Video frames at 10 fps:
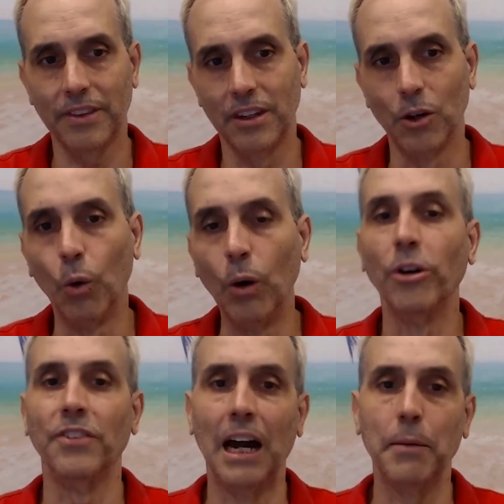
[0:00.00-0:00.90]
you know, what would
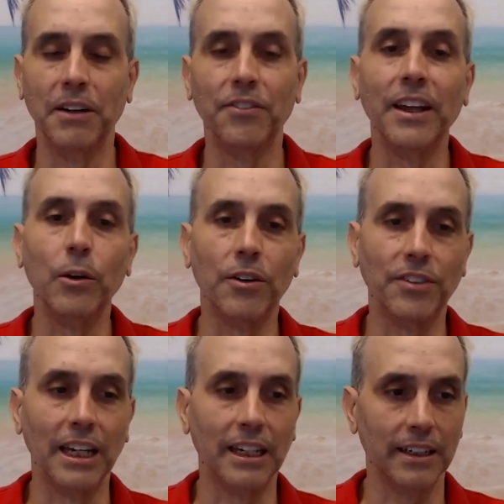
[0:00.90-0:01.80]
have happened if they would have
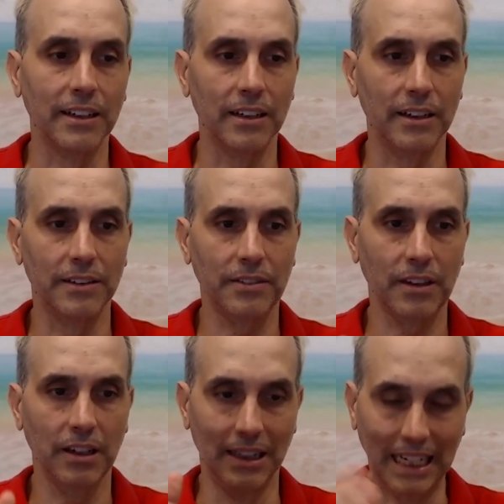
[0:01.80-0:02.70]
taken
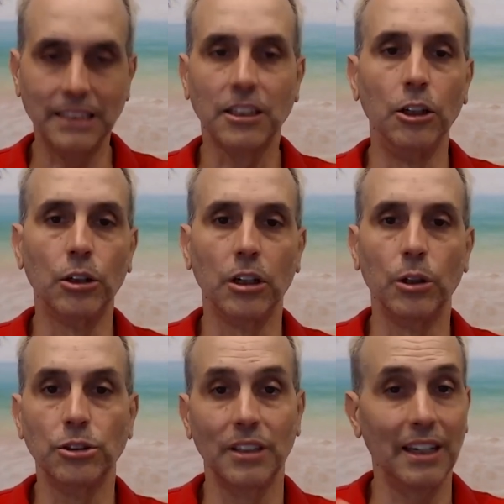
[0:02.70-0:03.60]
less glucose